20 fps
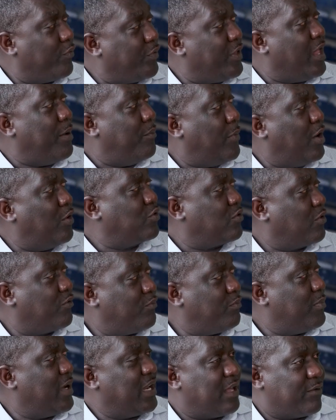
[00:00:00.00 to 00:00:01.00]
the amount
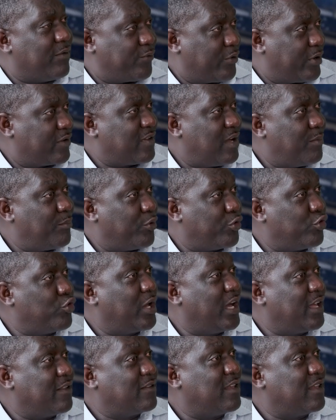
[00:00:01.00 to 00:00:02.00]
of money, for example, you
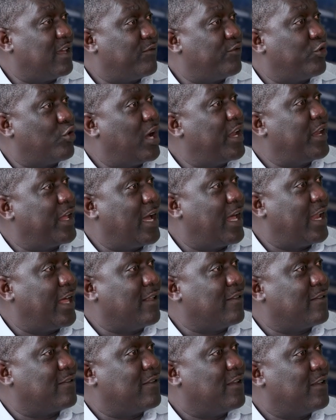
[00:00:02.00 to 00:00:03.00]
guys gave Uganda
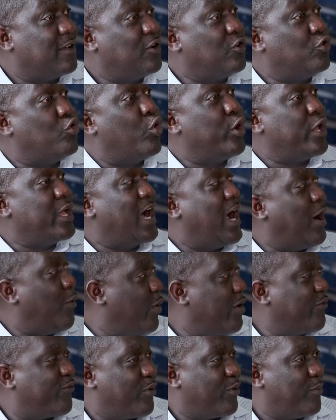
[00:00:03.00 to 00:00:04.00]
Airlines going
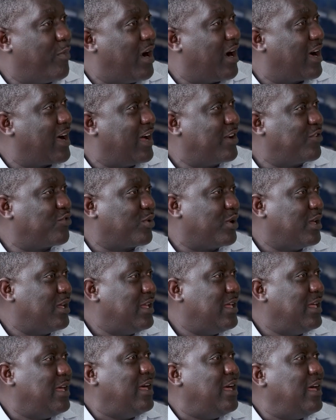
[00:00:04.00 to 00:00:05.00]
away from us. It was a lot of
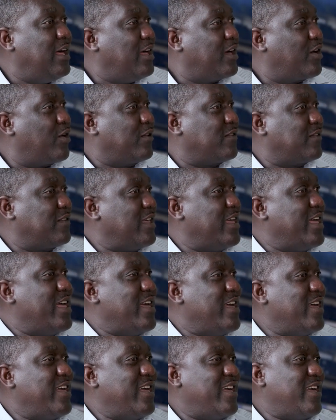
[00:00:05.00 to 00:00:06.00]
money. All flights
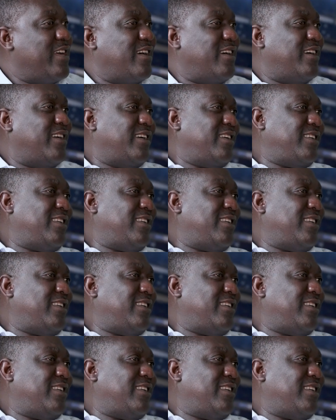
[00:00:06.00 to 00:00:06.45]
have been full. The